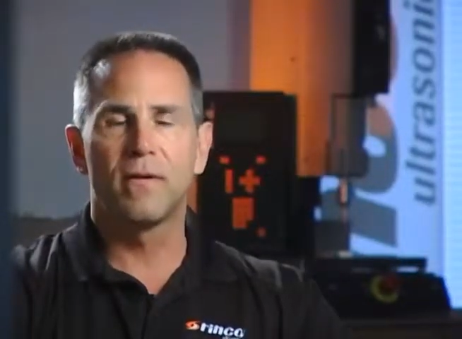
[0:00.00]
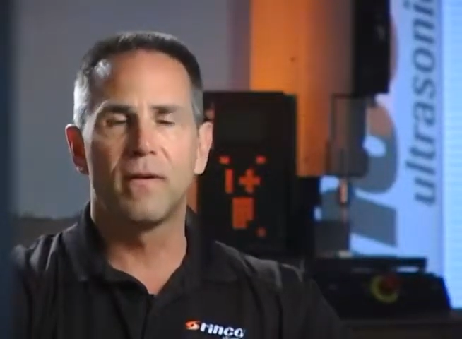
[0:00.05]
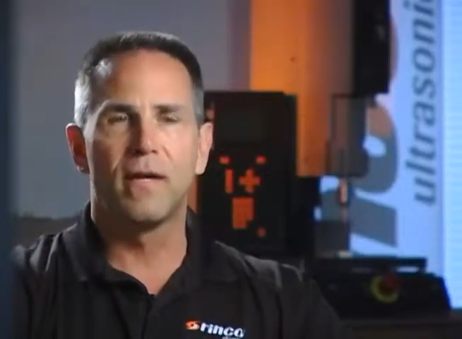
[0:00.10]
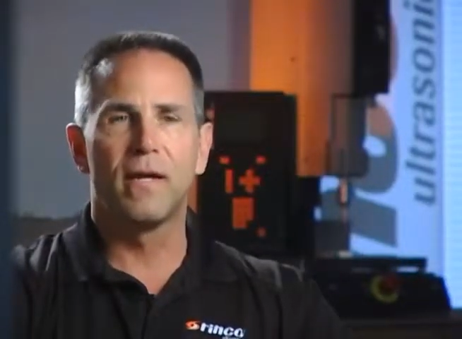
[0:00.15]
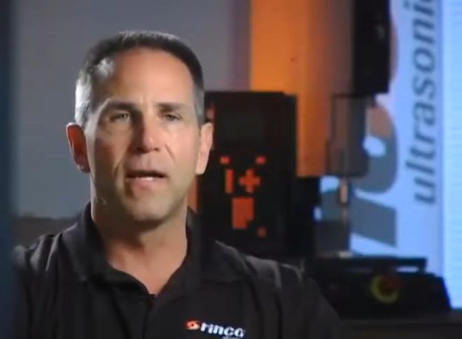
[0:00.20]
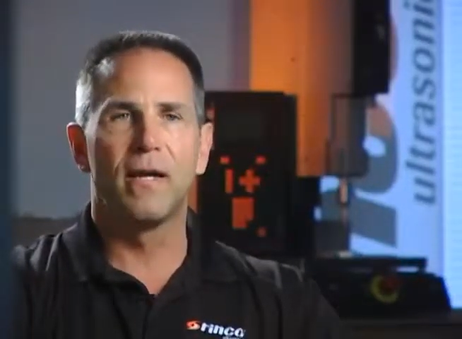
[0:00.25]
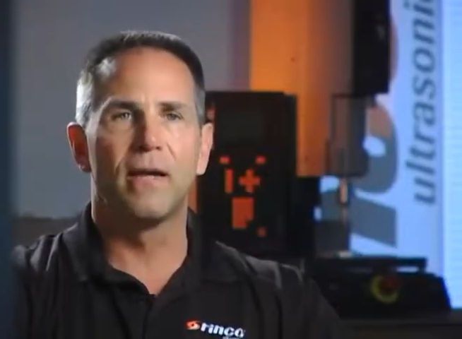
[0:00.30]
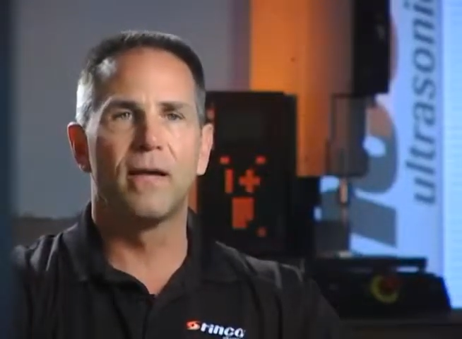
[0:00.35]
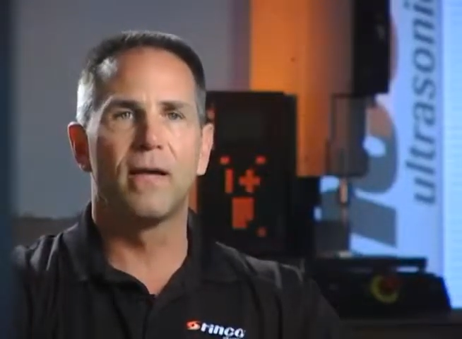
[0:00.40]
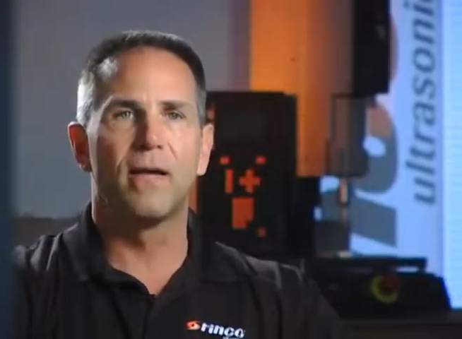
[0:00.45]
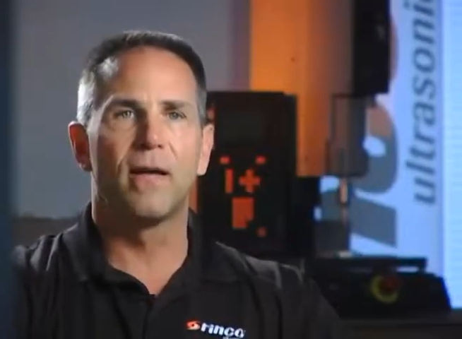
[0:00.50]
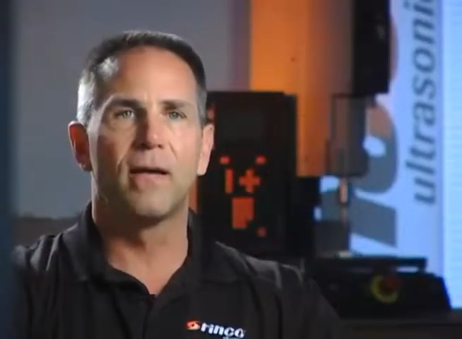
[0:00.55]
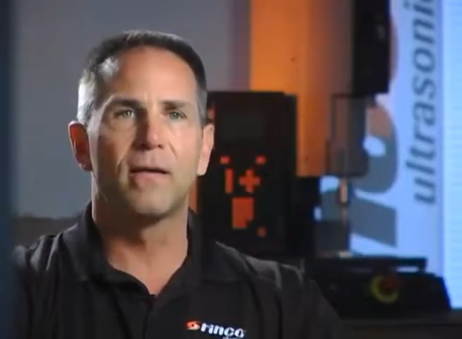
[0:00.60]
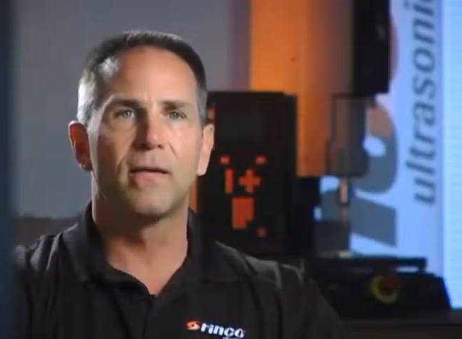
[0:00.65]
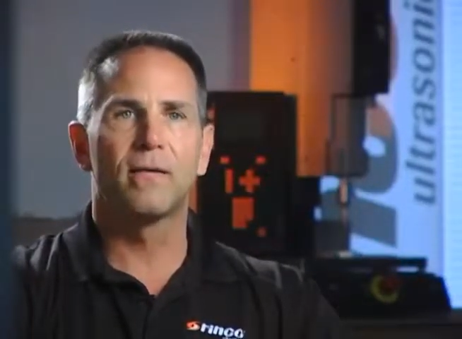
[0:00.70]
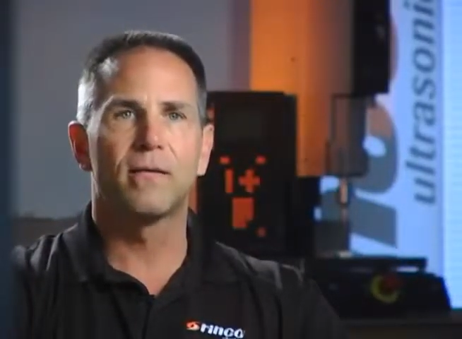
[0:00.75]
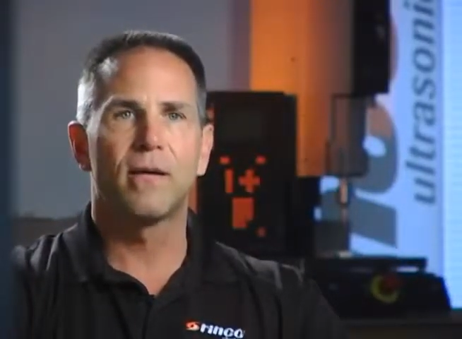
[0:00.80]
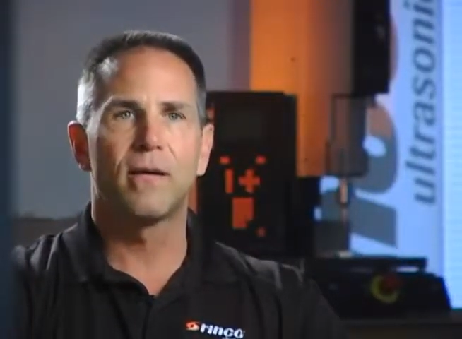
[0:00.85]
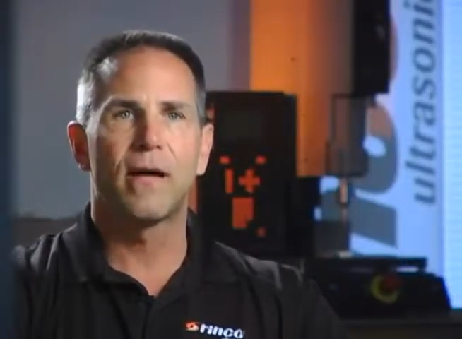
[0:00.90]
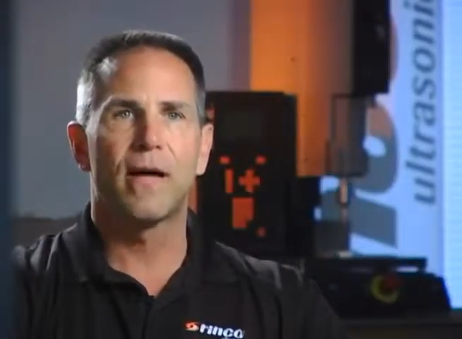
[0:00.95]
and
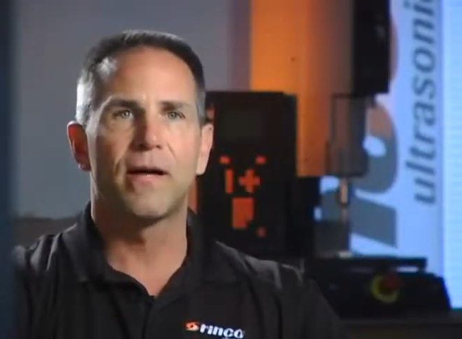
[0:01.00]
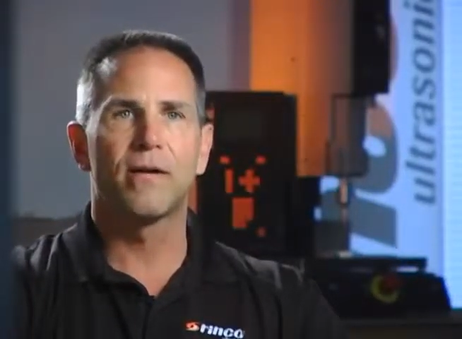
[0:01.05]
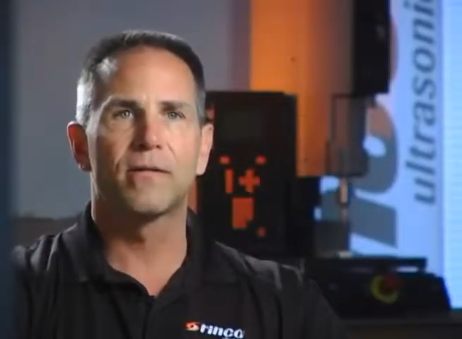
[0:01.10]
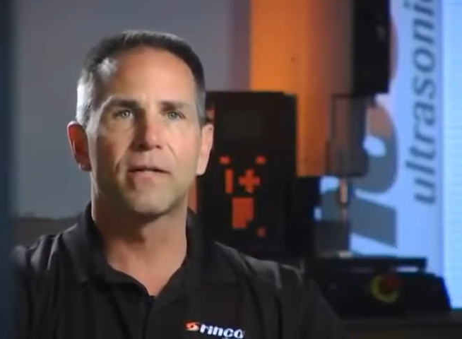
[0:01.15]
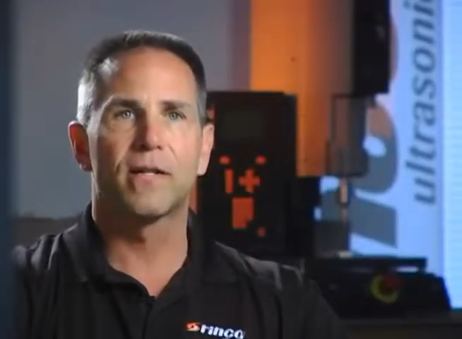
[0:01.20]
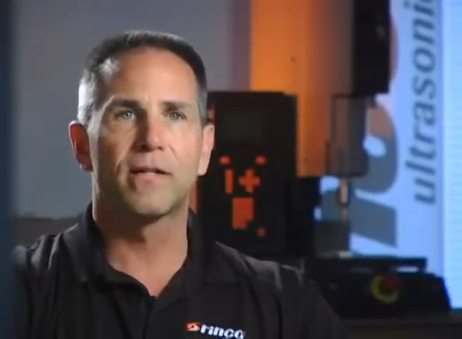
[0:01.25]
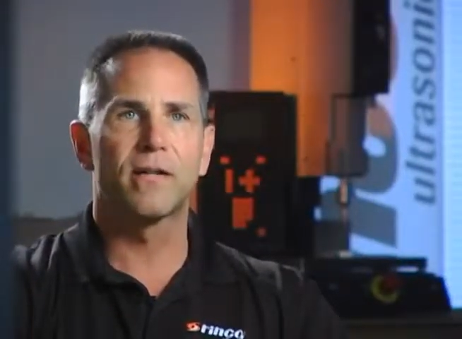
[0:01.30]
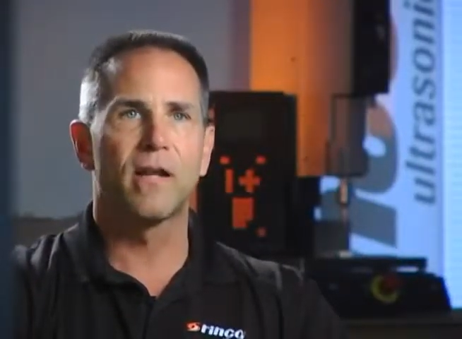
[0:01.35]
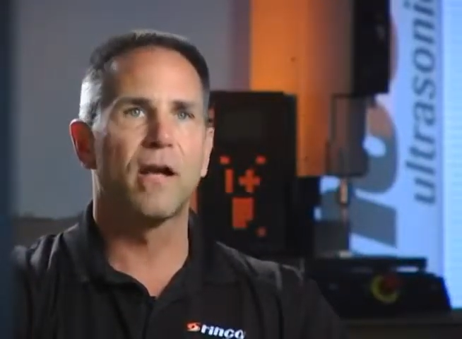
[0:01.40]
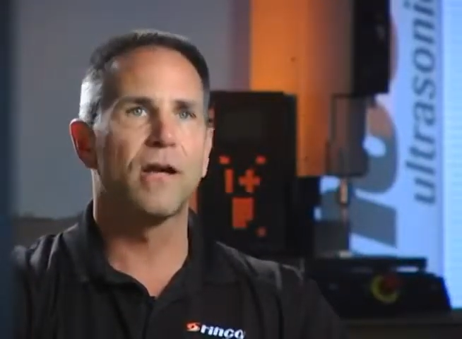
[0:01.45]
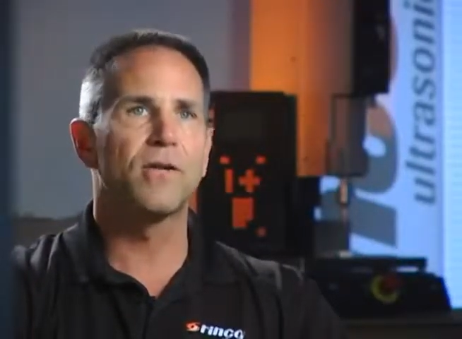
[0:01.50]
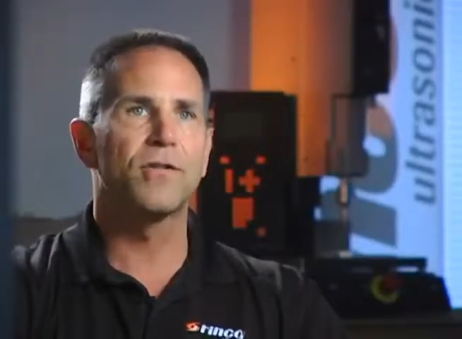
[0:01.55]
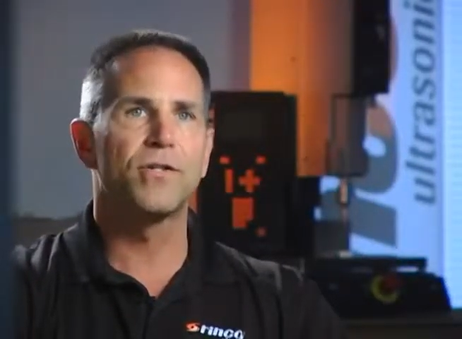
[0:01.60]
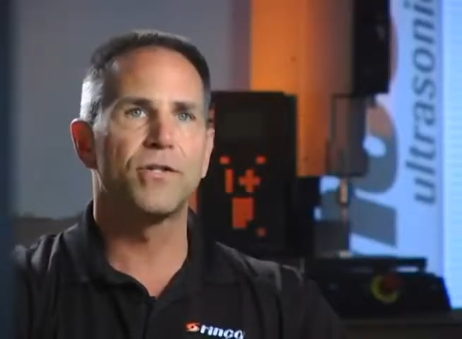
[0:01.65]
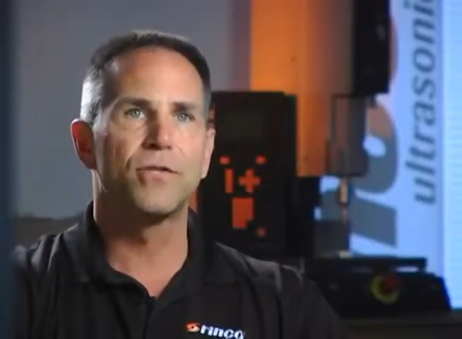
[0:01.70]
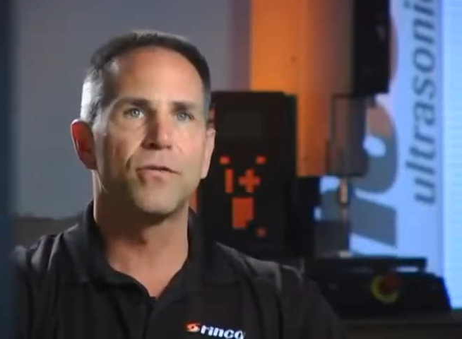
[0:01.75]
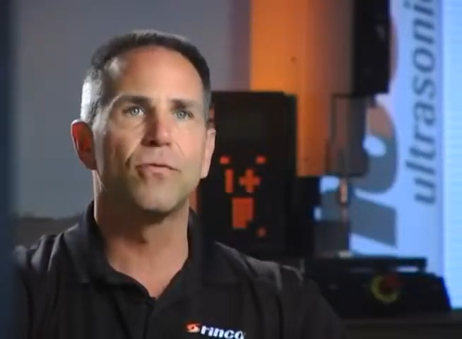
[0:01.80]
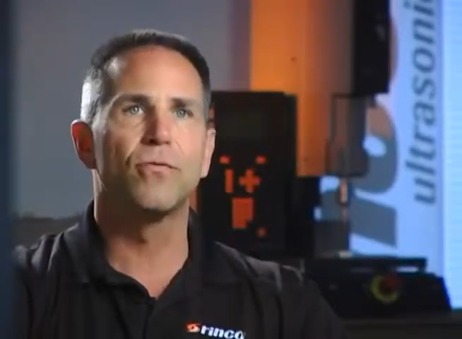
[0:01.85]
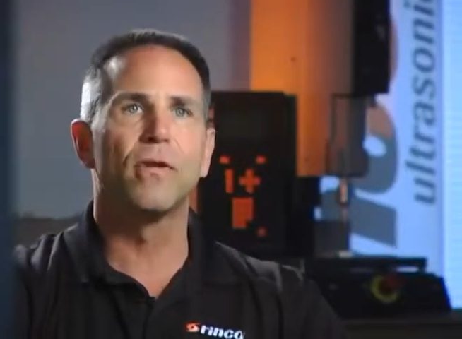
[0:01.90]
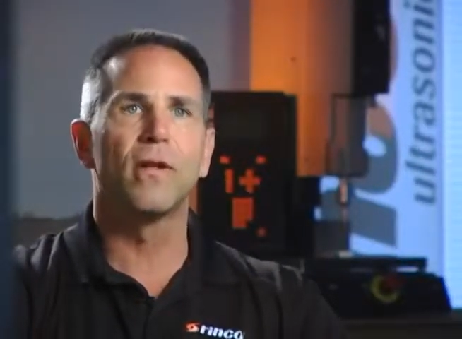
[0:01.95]
higher technology
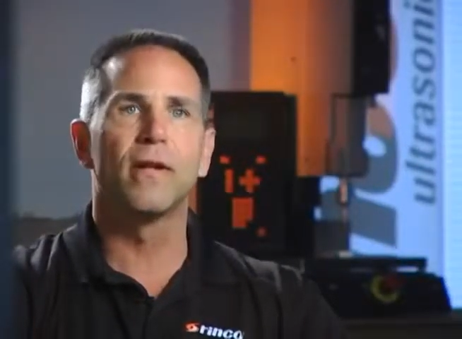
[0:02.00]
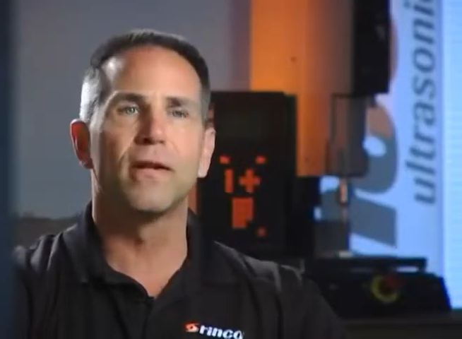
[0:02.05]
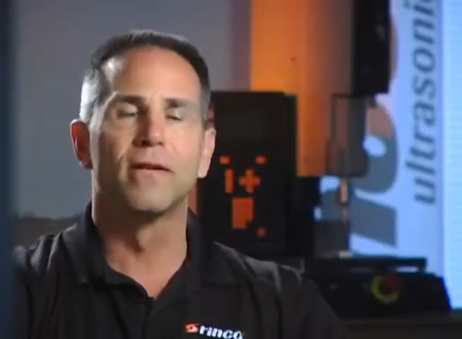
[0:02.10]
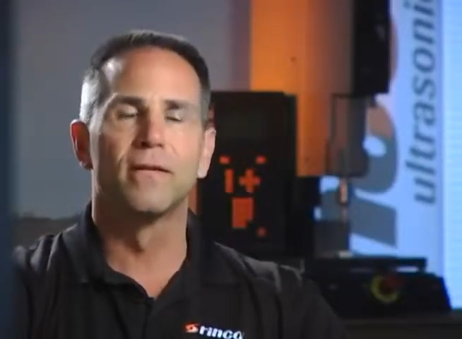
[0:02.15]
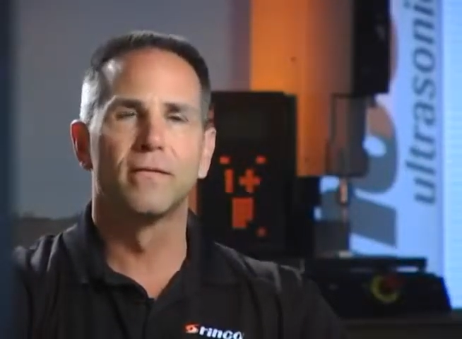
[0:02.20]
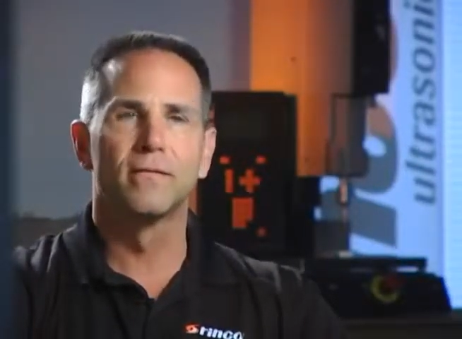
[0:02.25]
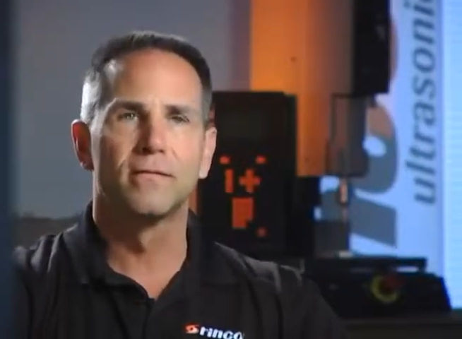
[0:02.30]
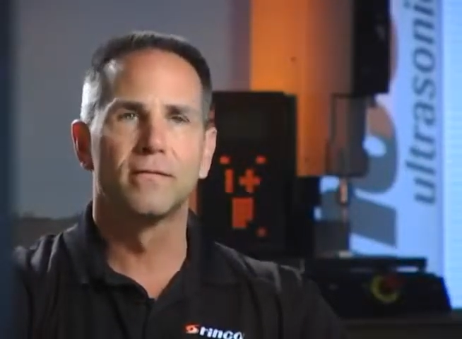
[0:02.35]
tooling.